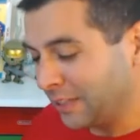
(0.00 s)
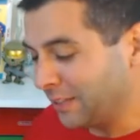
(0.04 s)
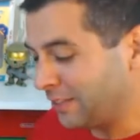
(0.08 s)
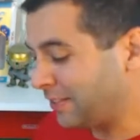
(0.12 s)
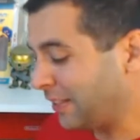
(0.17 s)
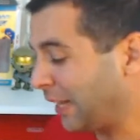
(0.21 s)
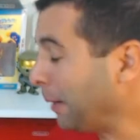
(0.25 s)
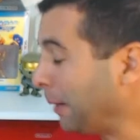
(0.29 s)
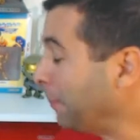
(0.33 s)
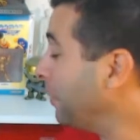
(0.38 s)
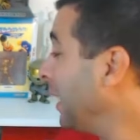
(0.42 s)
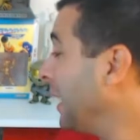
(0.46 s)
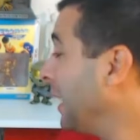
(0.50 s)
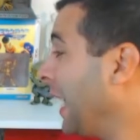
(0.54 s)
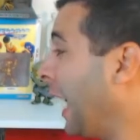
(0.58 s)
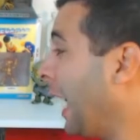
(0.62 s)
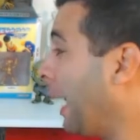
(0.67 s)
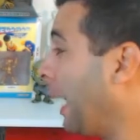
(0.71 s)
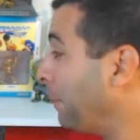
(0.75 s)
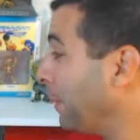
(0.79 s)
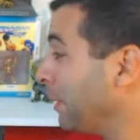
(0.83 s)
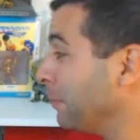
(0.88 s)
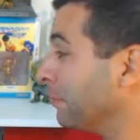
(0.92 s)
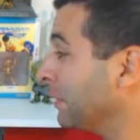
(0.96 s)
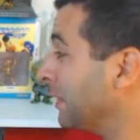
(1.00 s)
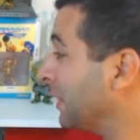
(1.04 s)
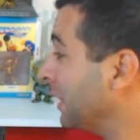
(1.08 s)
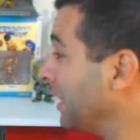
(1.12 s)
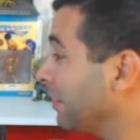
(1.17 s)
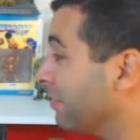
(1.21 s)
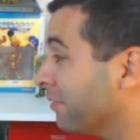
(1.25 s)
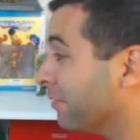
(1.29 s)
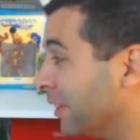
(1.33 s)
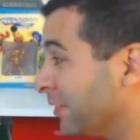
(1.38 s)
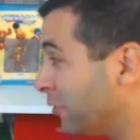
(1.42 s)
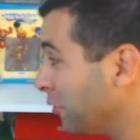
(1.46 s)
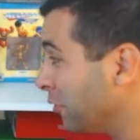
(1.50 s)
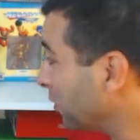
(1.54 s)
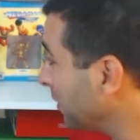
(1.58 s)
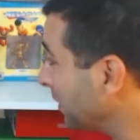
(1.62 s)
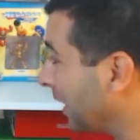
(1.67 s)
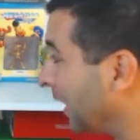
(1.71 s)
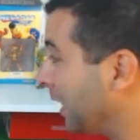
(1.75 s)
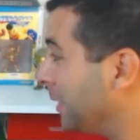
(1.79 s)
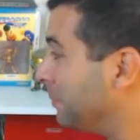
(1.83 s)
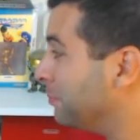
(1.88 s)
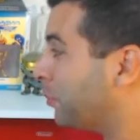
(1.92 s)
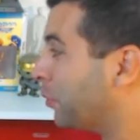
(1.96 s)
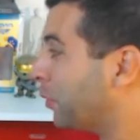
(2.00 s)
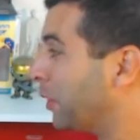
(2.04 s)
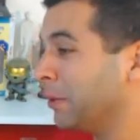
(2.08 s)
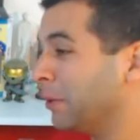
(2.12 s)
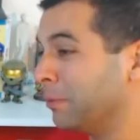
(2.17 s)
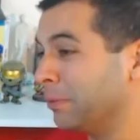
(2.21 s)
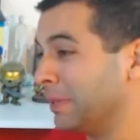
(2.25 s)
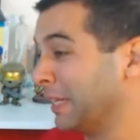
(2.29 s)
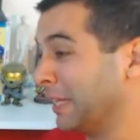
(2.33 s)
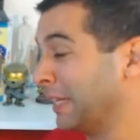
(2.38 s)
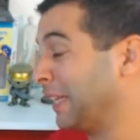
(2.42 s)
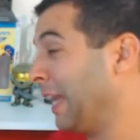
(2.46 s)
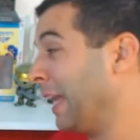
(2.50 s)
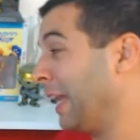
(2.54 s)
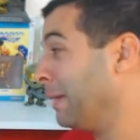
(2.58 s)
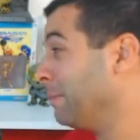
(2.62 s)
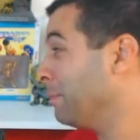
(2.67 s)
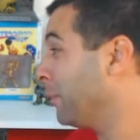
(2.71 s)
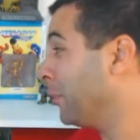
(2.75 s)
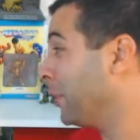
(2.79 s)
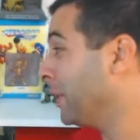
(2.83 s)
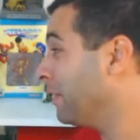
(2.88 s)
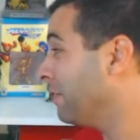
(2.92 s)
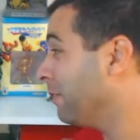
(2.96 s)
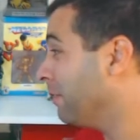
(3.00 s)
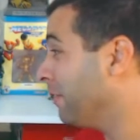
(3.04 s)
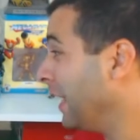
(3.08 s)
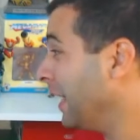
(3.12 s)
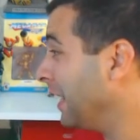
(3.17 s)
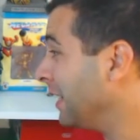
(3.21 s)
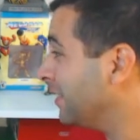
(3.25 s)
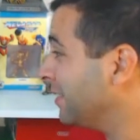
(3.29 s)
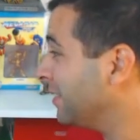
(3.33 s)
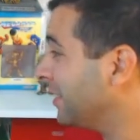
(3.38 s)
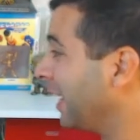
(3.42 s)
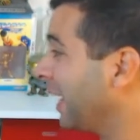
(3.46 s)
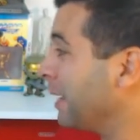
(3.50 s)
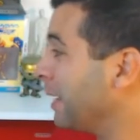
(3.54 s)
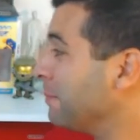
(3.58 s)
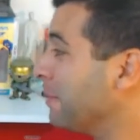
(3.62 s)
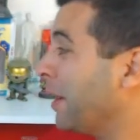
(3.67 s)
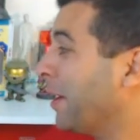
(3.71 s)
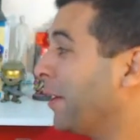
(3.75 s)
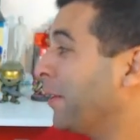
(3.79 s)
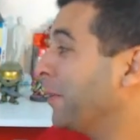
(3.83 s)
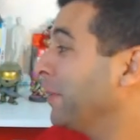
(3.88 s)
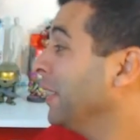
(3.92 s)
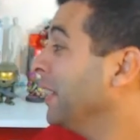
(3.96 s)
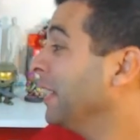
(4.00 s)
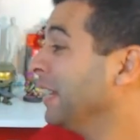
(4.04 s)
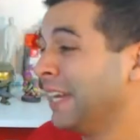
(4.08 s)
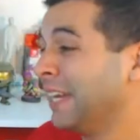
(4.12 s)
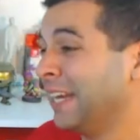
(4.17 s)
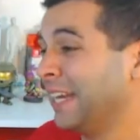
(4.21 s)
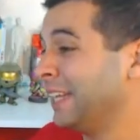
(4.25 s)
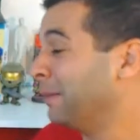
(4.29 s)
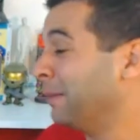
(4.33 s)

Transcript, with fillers: The same thing happened with the original Game Boy when the Game Boy Advance came out,